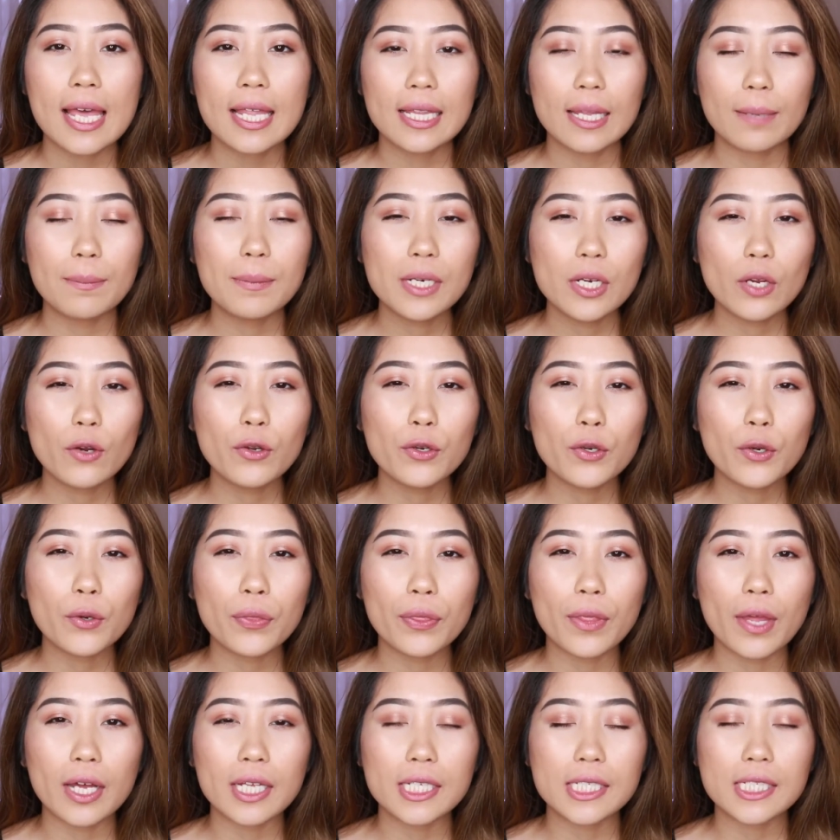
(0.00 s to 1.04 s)
Let me know your
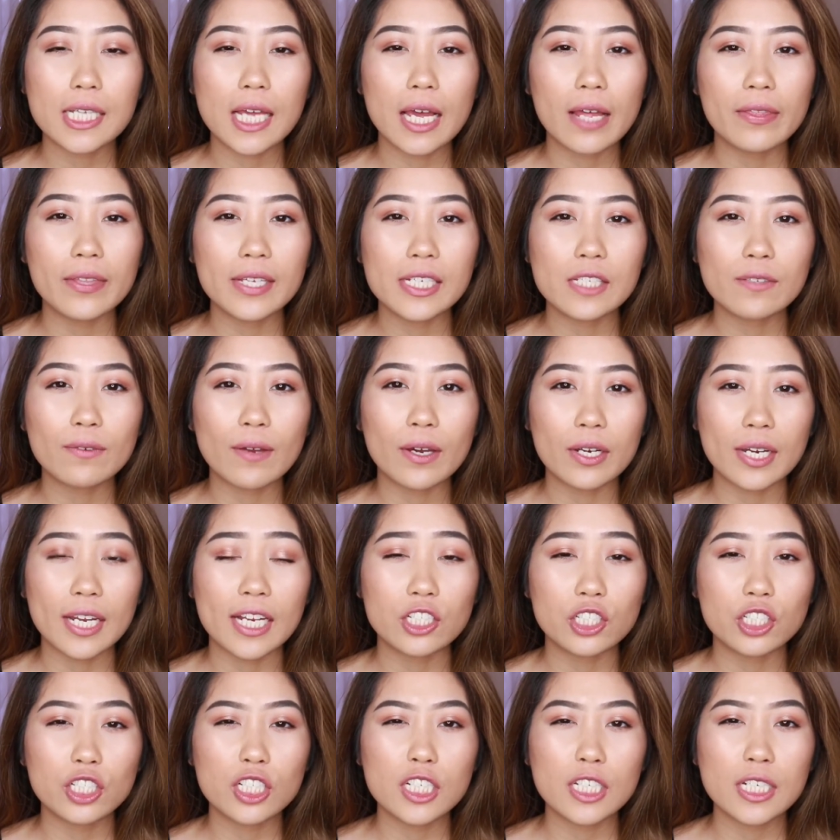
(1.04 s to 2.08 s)
thoughts on this
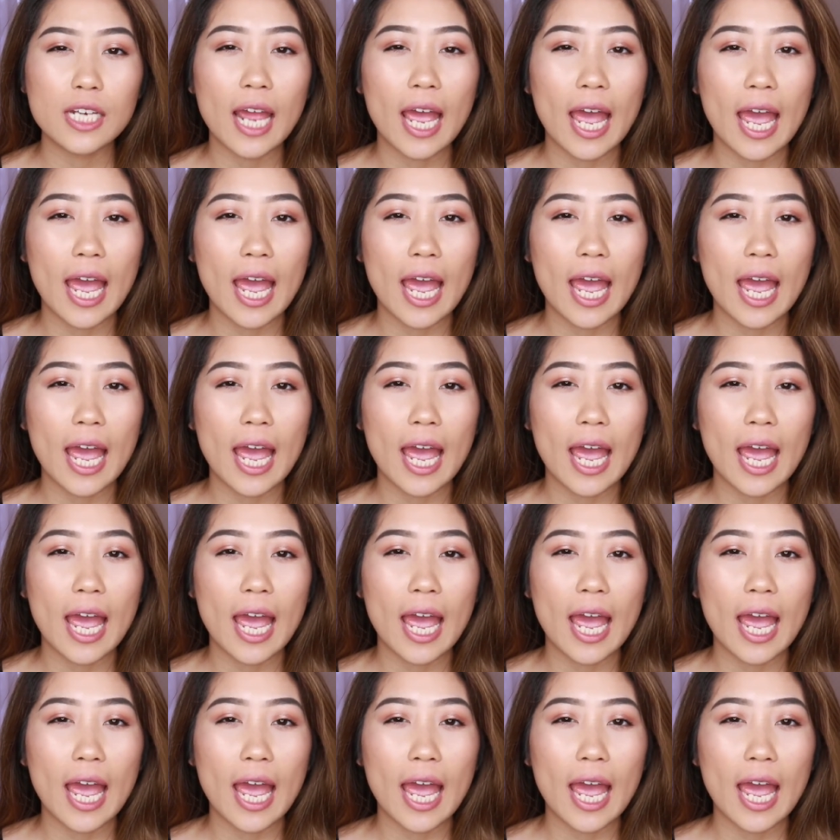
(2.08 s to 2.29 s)
foundation.